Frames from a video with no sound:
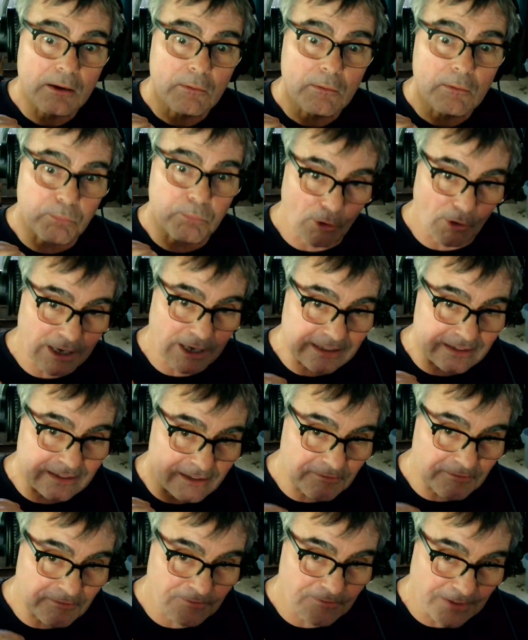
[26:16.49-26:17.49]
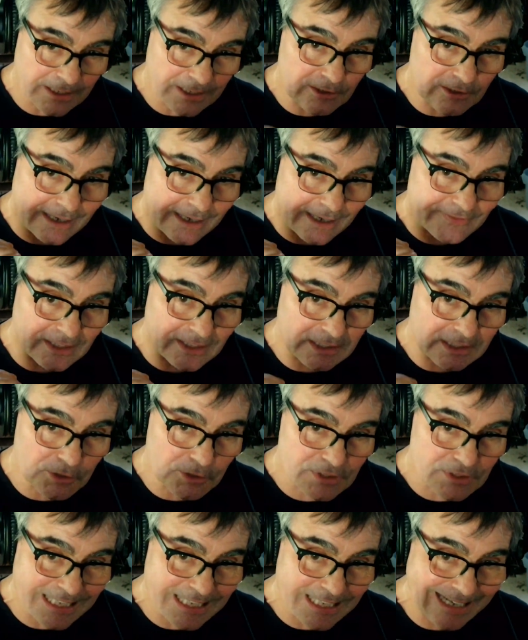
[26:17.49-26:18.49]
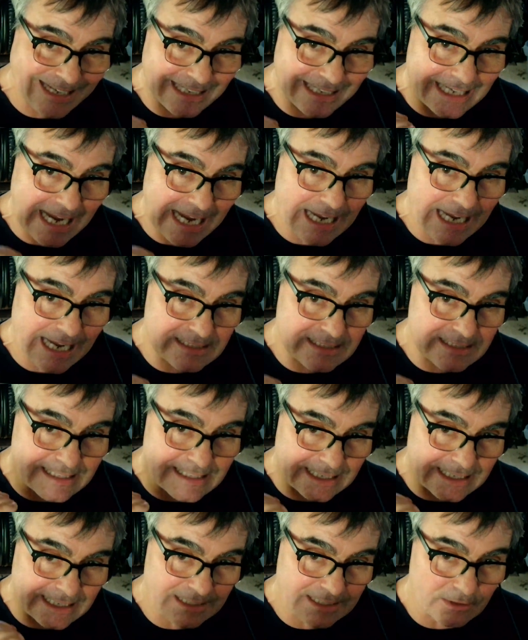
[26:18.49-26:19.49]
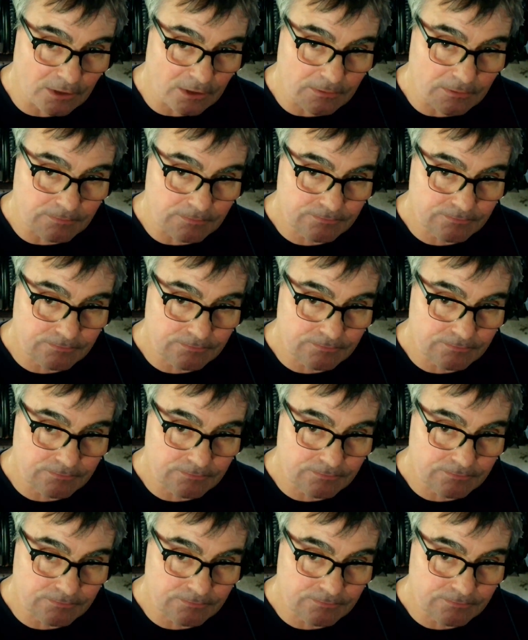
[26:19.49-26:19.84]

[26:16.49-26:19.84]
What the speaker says: point the finger at the lieutenant as the killer.